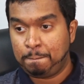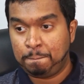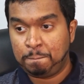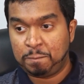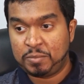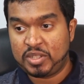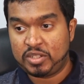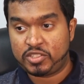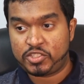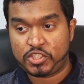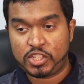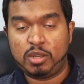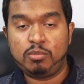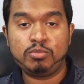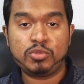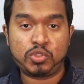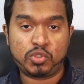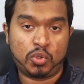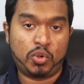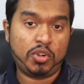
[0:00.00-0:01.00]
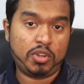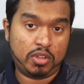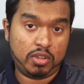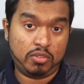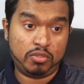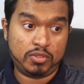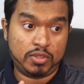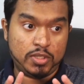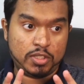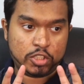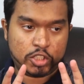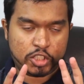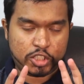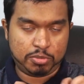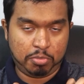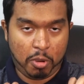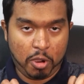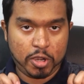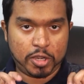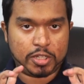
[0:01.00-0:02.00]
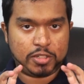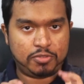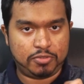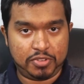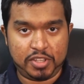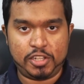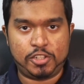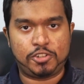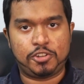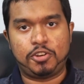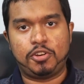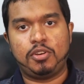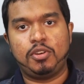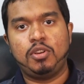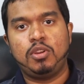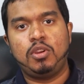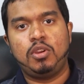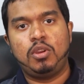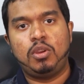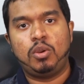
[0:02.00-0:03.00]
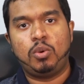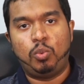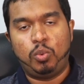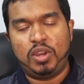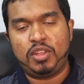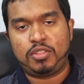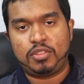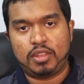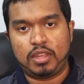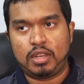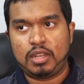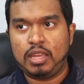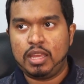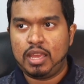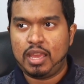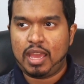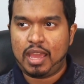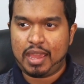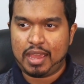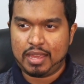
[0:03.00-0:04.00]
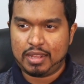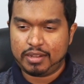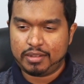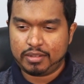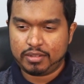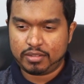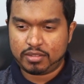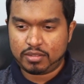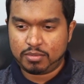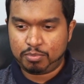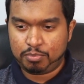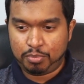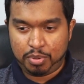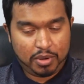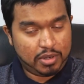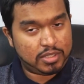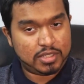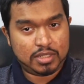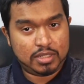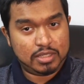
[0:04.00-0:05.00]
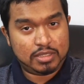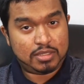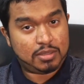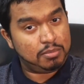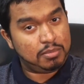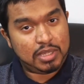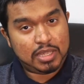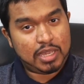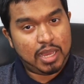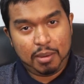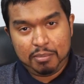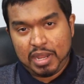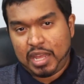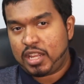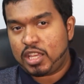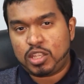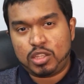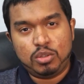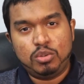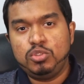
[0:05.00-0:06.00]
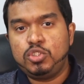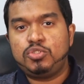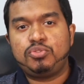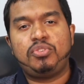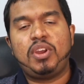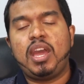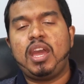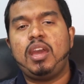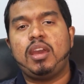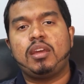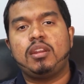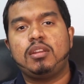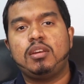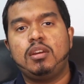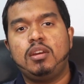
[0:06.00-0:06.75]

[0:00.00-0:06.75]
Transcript: There's some sort of smart feature with it. And personally, to me, I'm not a huge fan